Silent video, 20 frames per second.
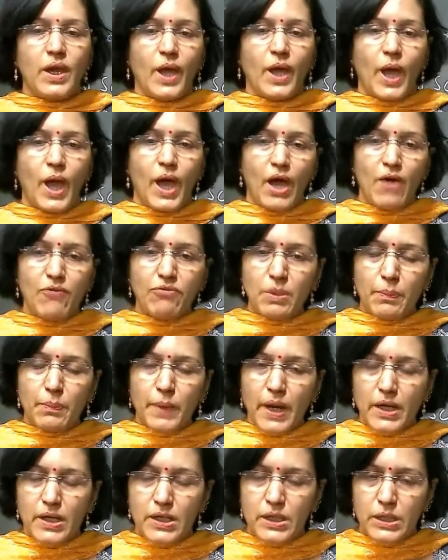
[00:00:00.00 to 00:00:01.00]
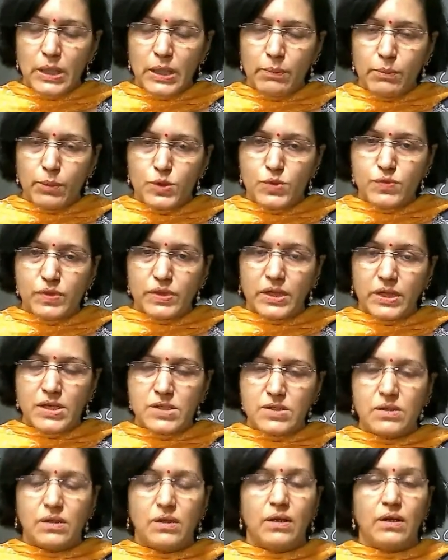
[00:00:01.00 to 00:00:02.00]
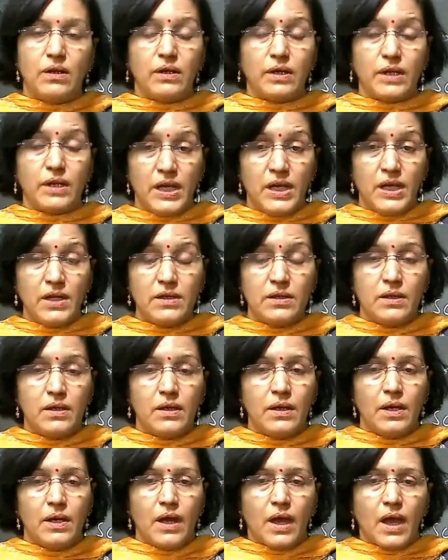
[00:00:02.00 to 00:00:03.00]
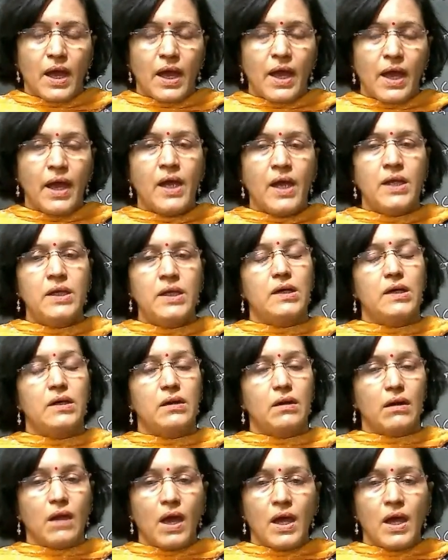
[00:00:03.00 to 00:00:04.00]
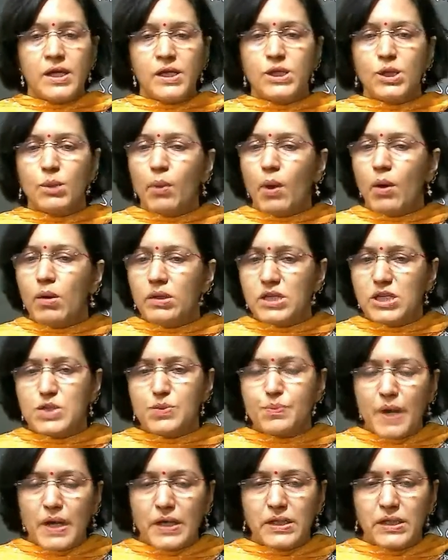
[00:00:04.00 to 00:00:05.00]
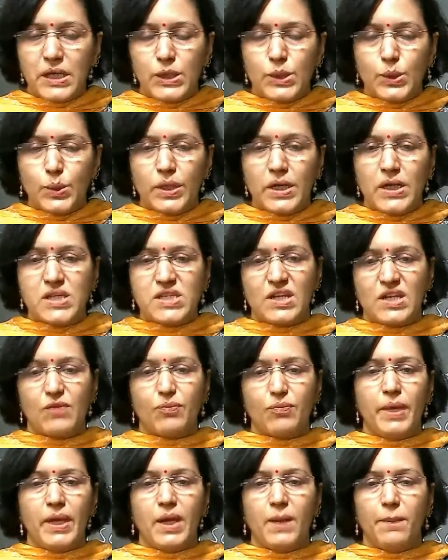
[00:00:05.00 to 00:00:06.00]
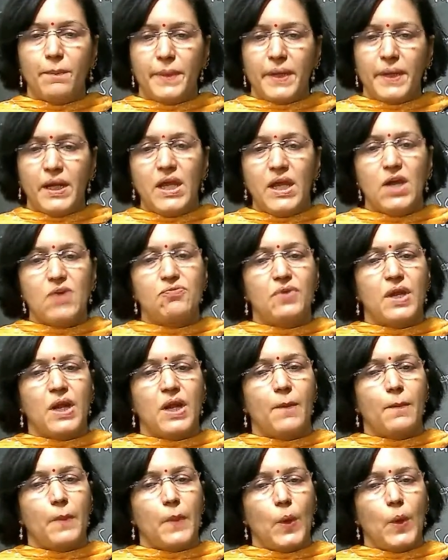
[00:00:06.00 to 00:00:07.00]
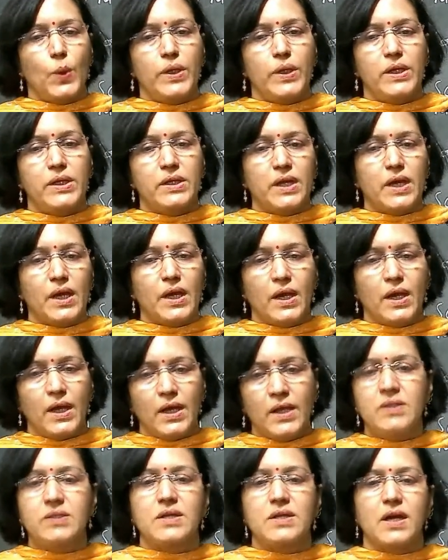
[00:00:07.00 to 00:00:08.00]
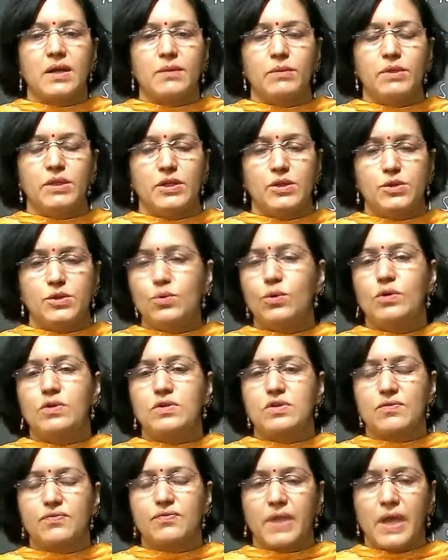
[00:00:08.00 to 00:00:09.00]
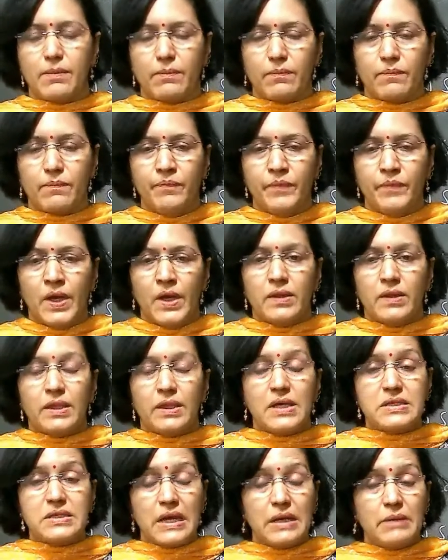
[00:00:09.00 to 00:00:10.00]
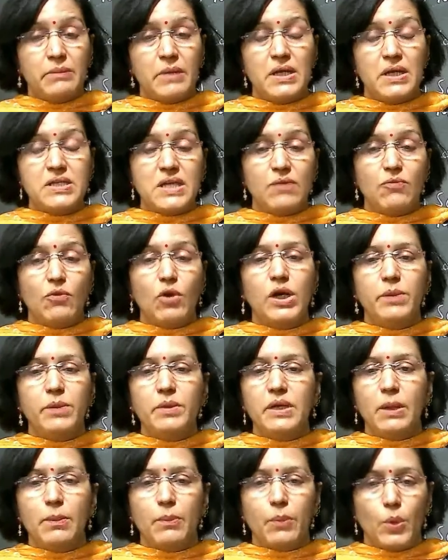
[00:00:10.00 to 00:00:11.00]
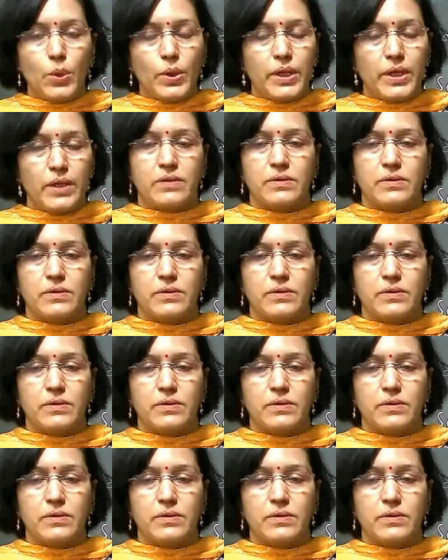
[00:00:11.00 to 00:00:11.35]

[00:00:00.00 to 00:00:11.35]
have the practical books with us, read and write about this practical today itself, make a PDF and upload it in time, in the due course of time. The assignments have already been uploaded.